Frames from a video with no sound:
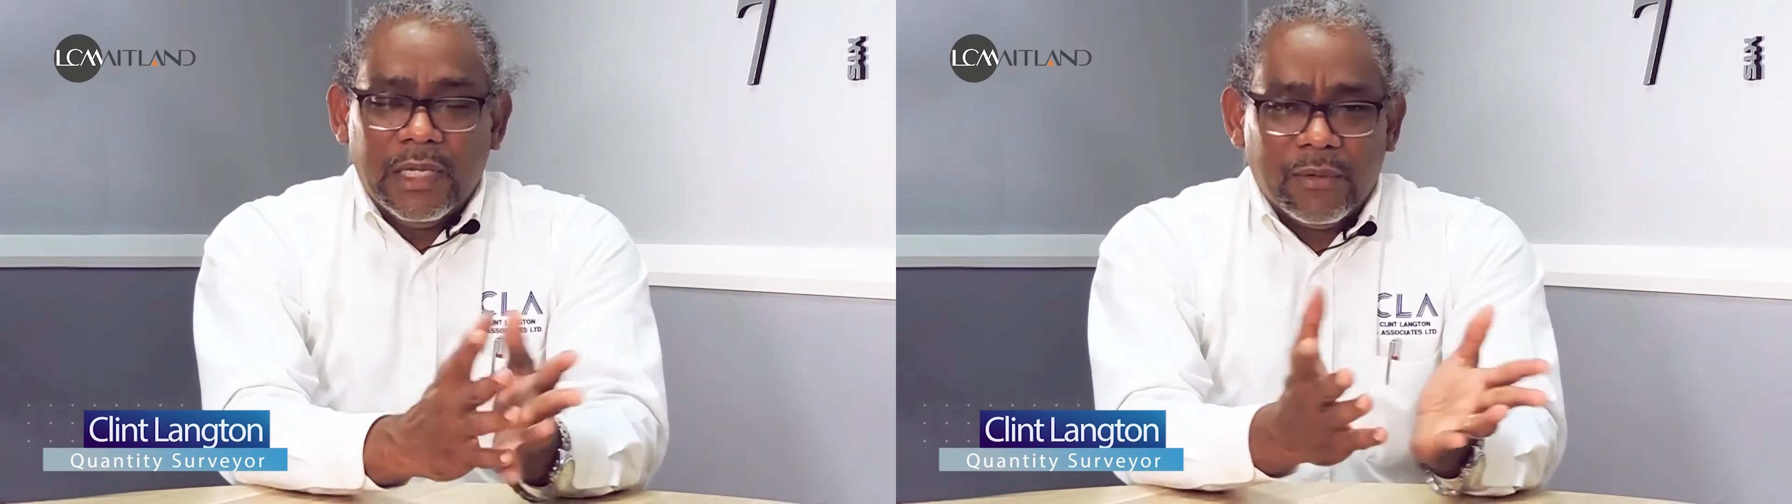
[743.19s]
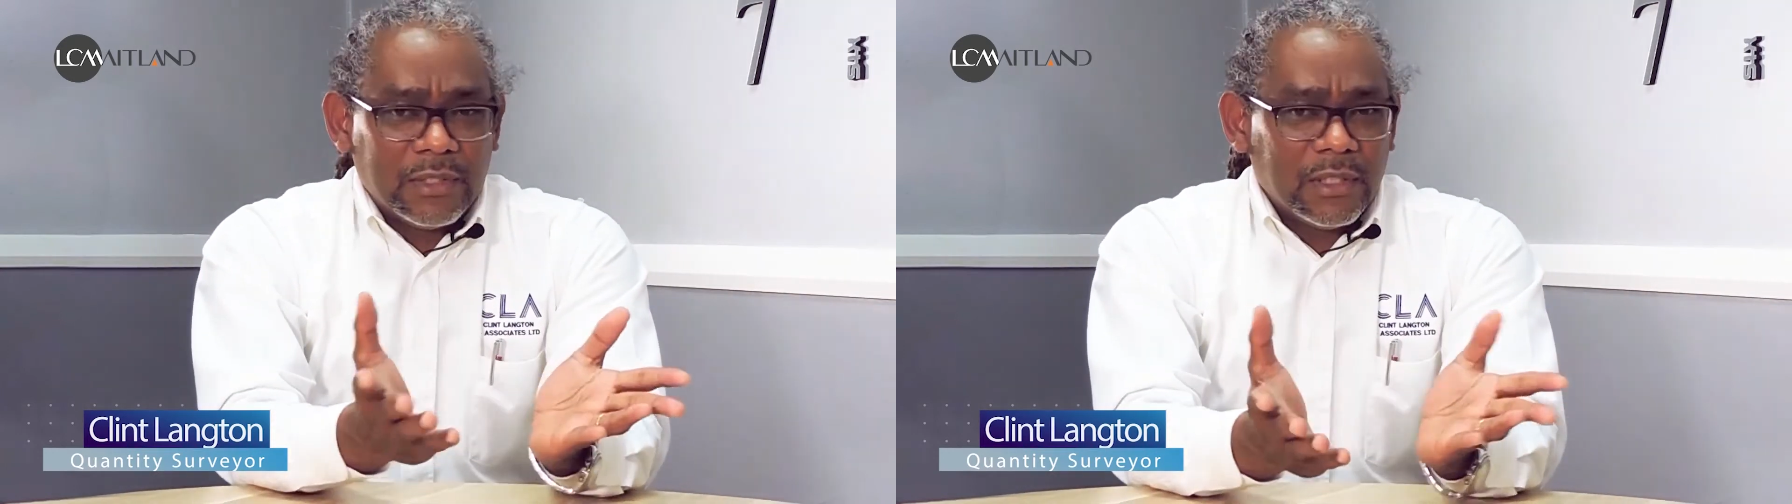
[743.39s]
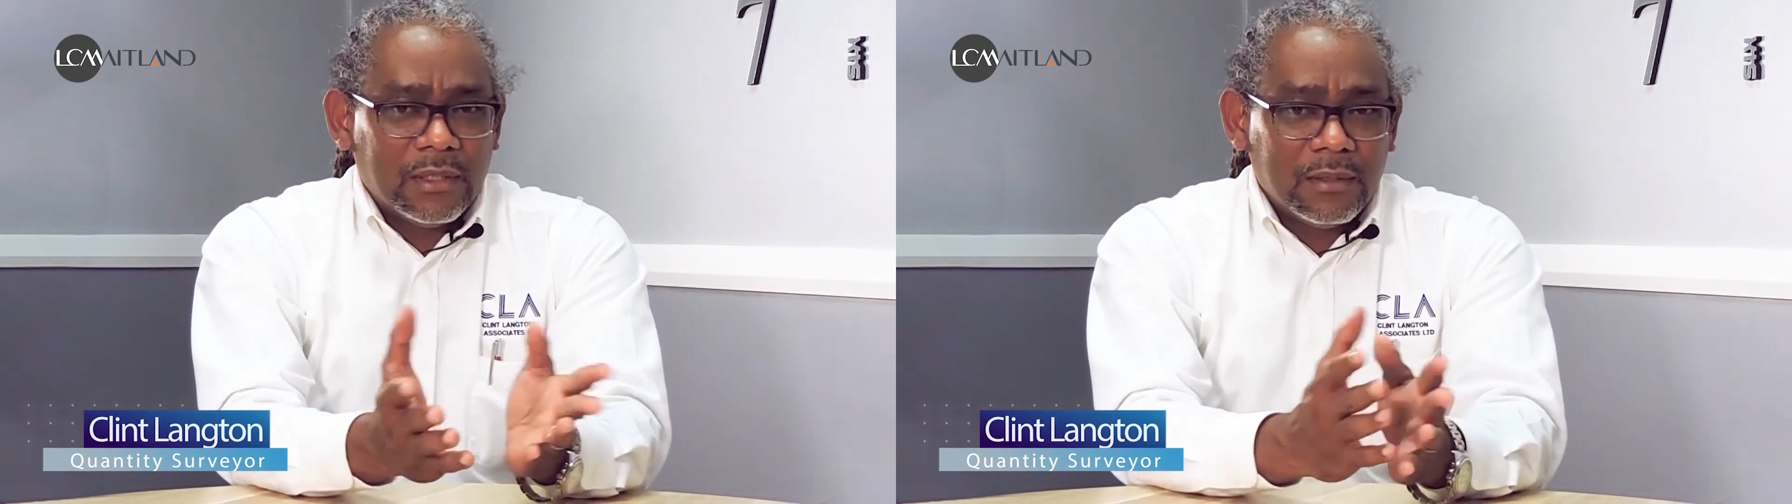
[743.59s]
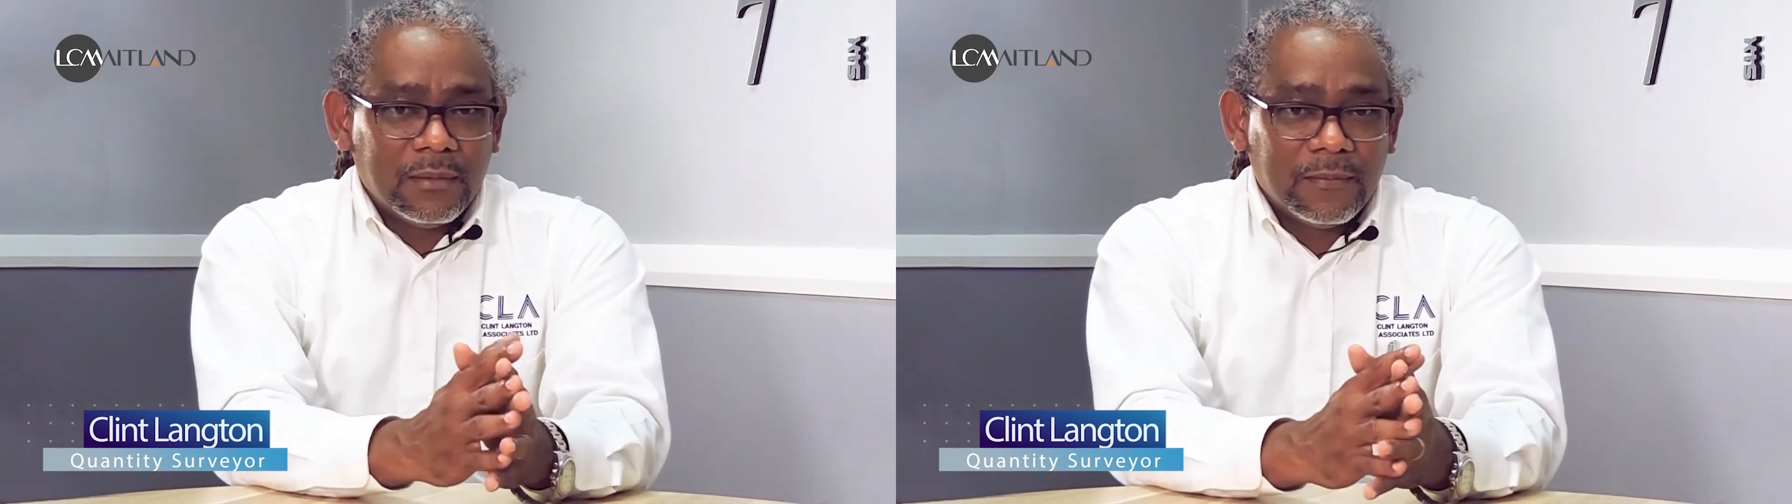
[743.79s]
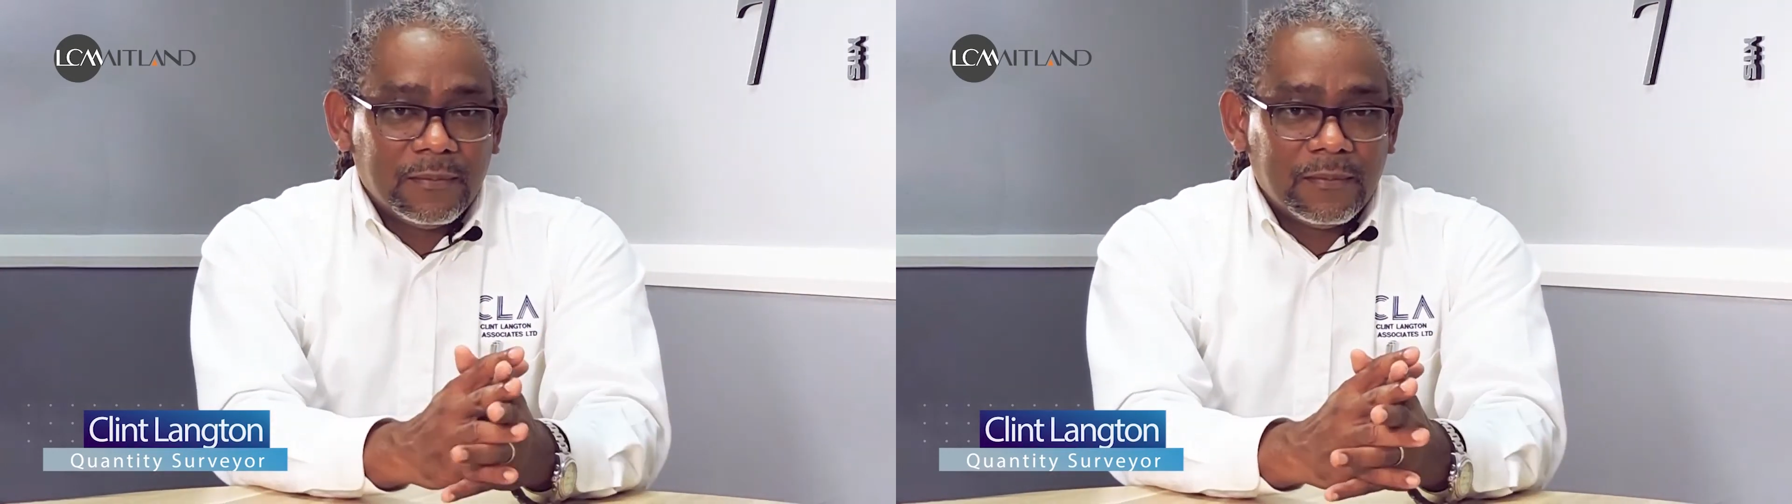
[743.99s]
I
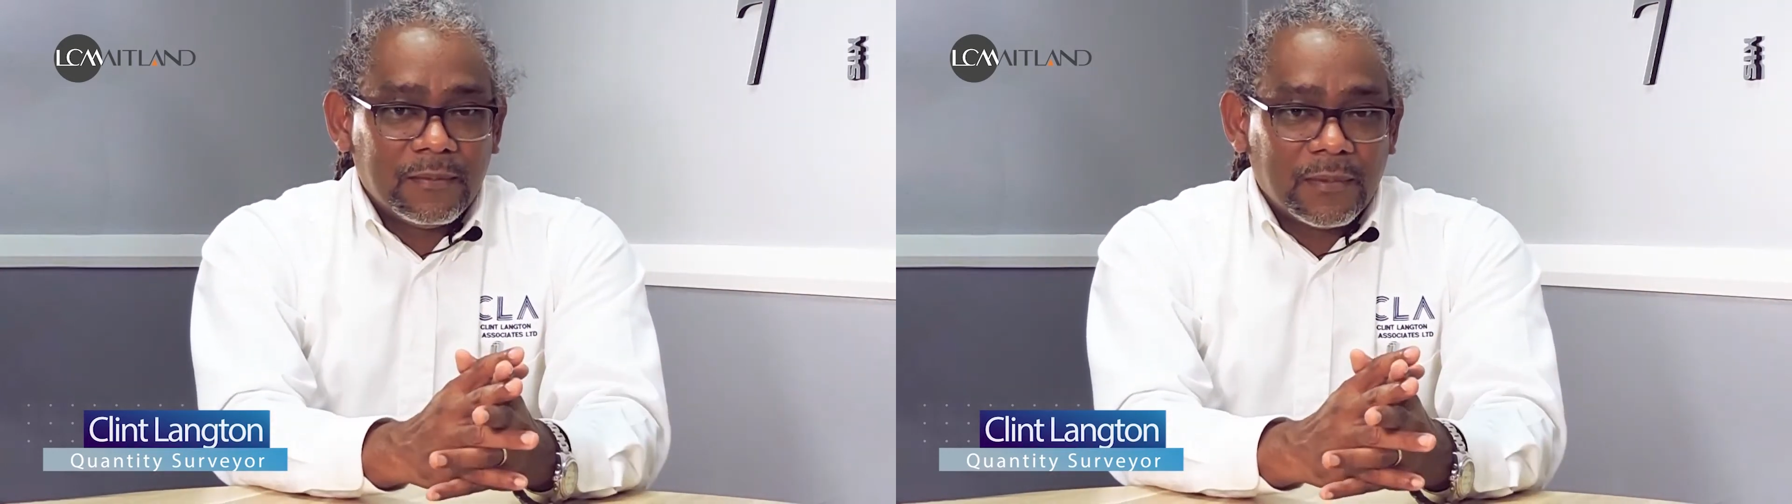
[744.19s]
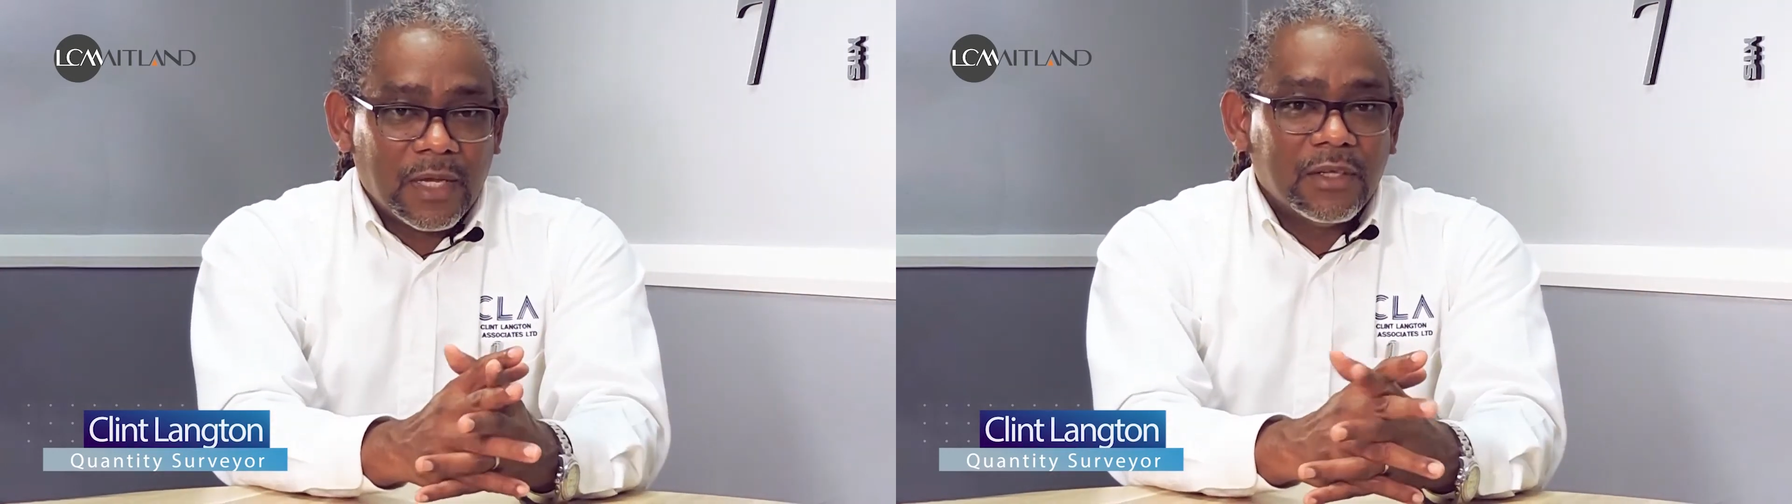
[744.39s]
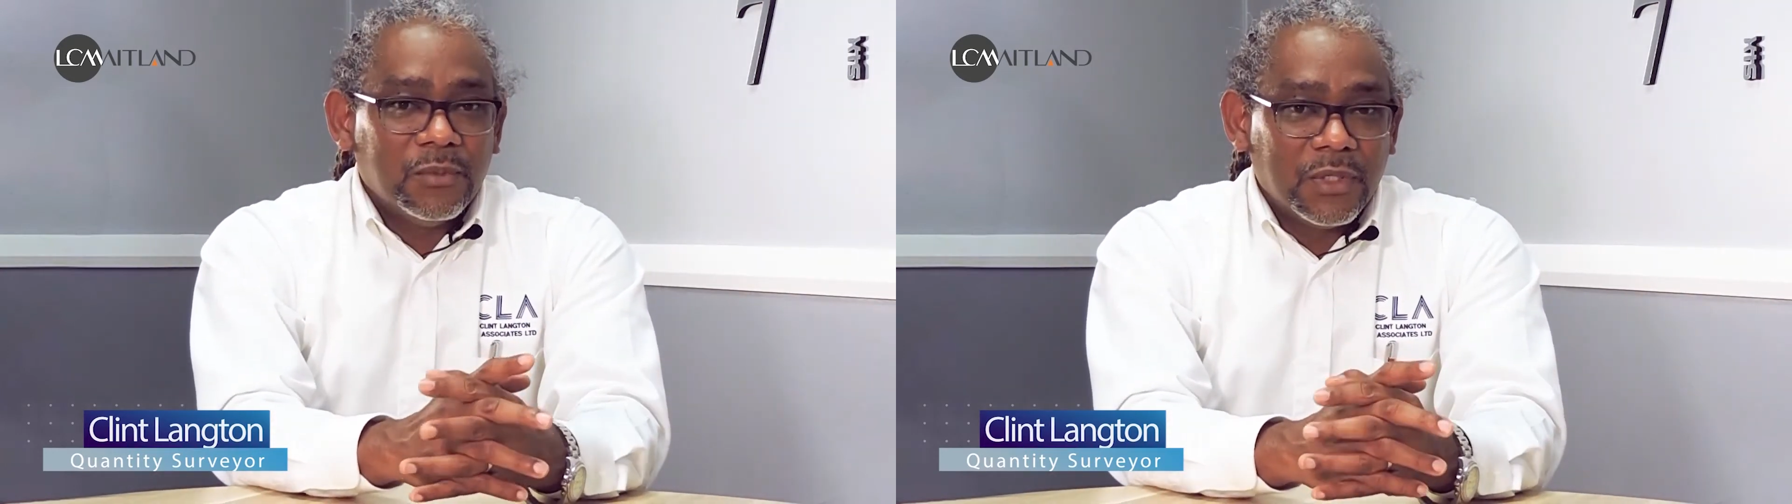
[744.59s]
was